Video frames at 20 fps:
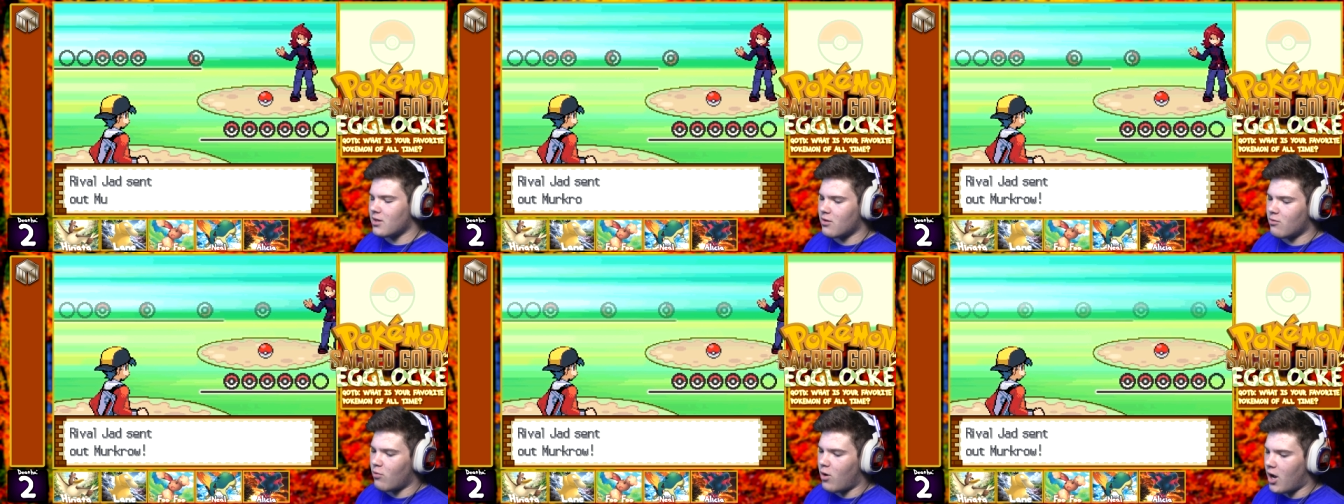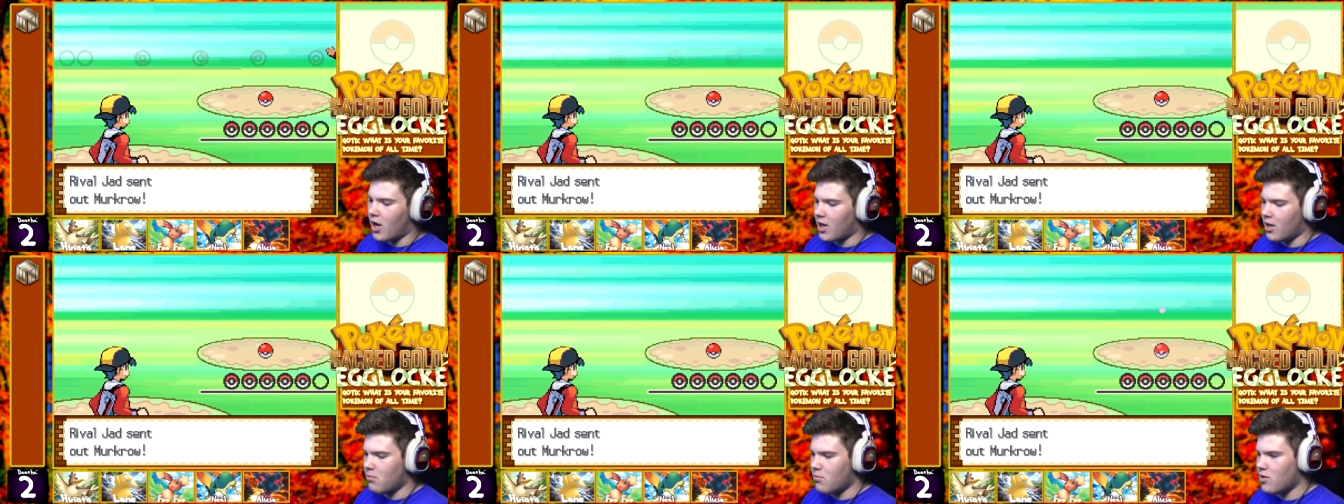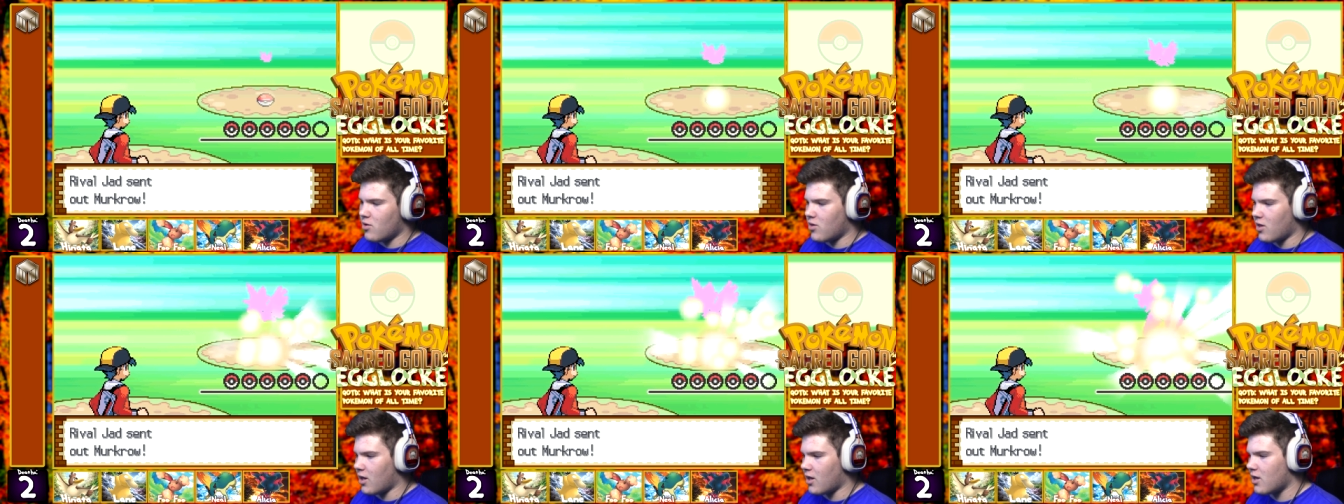Rocket
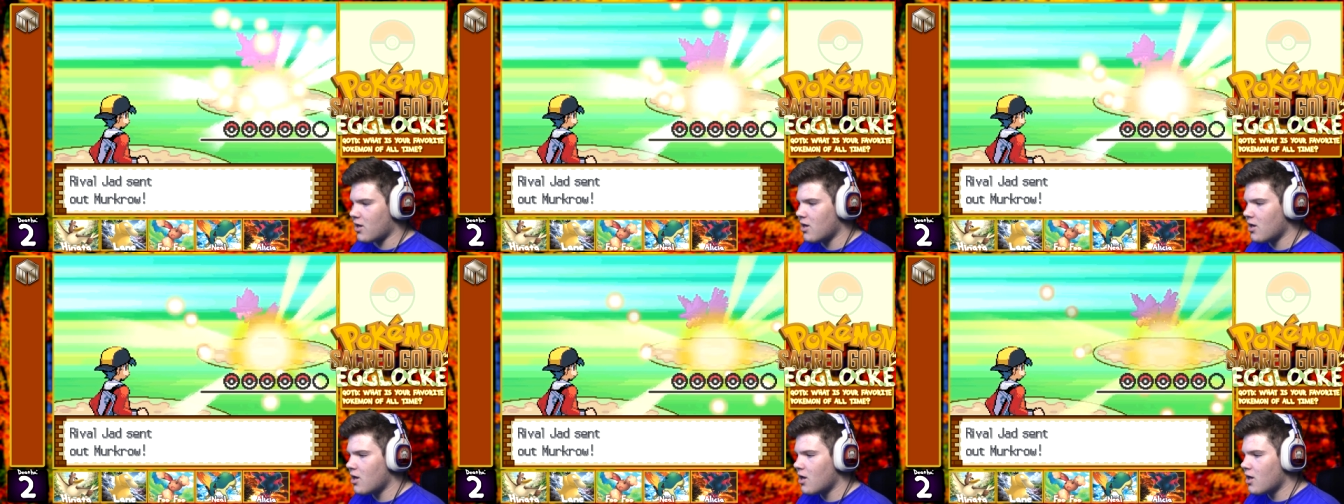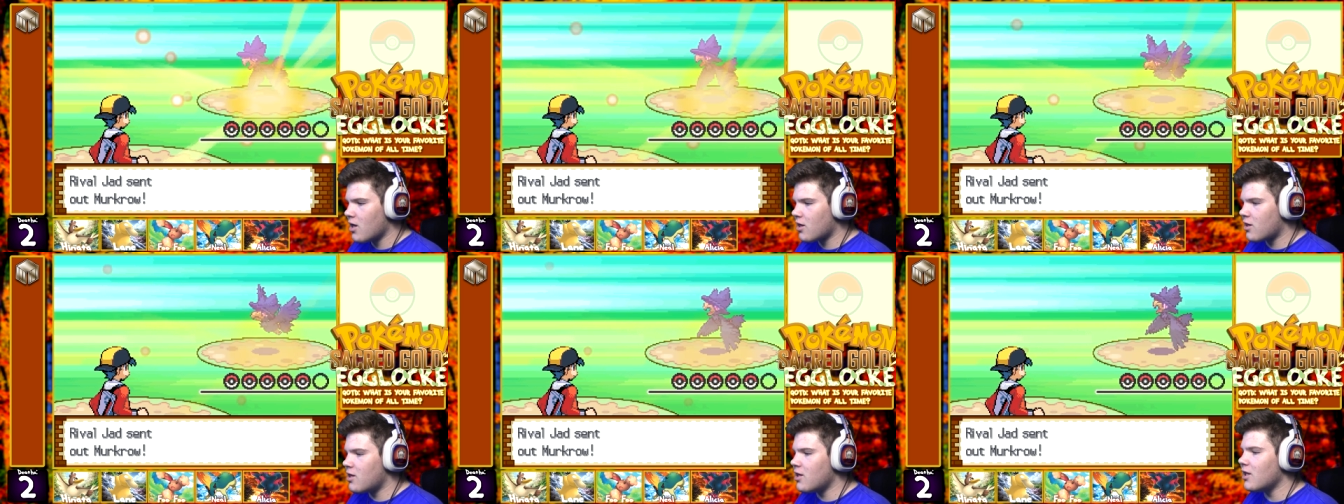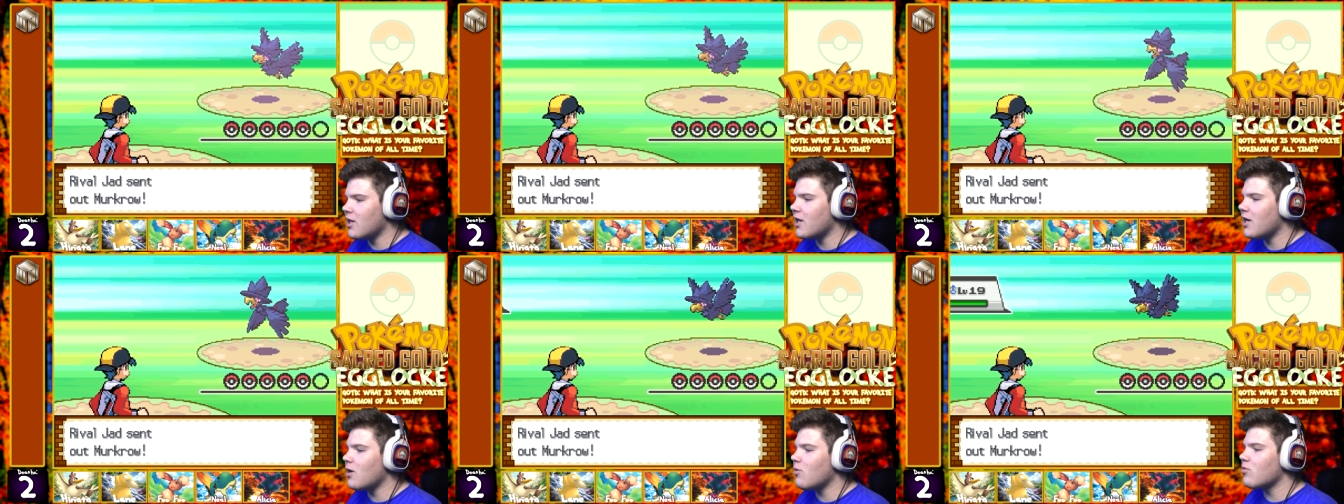music. So you
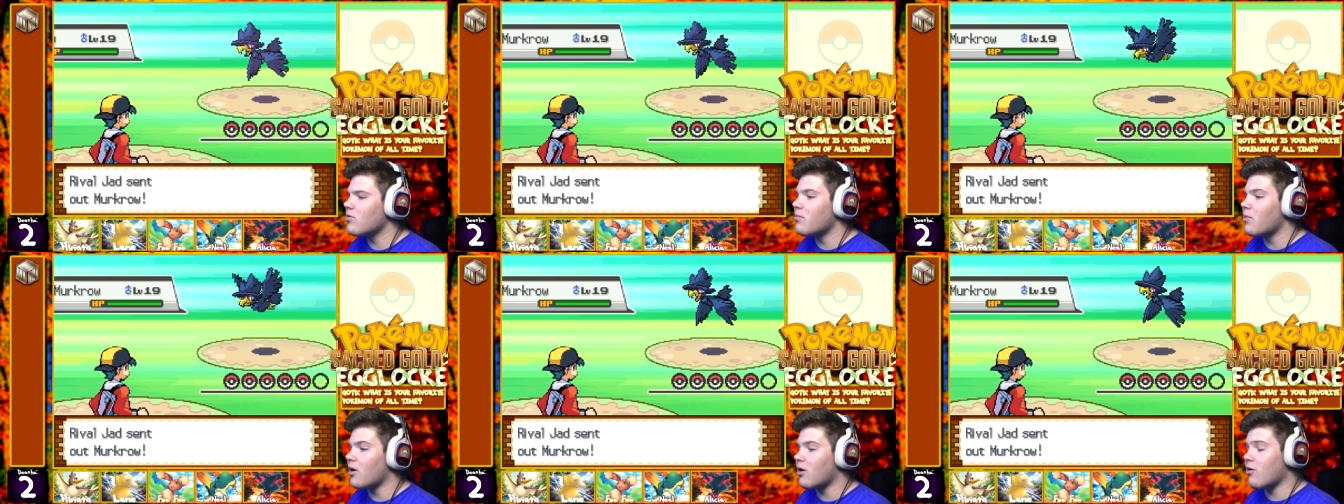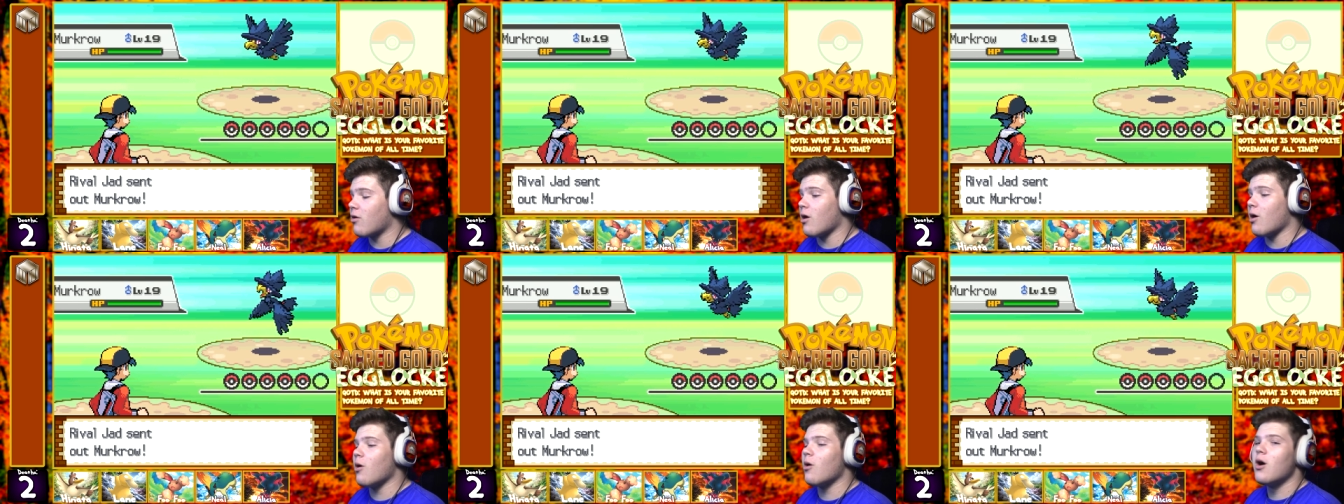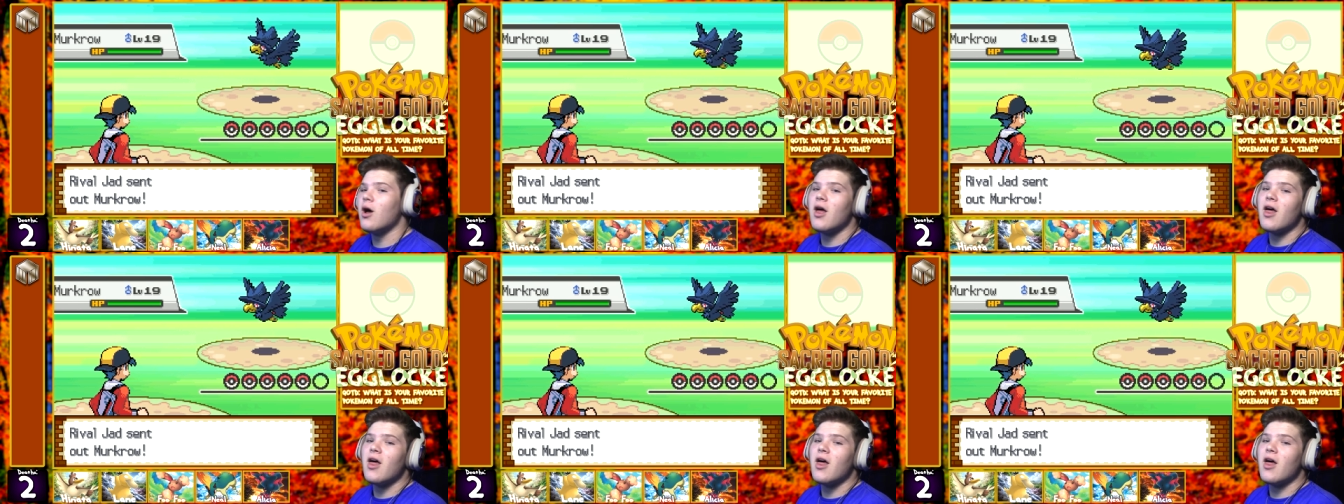led out with Murkrow.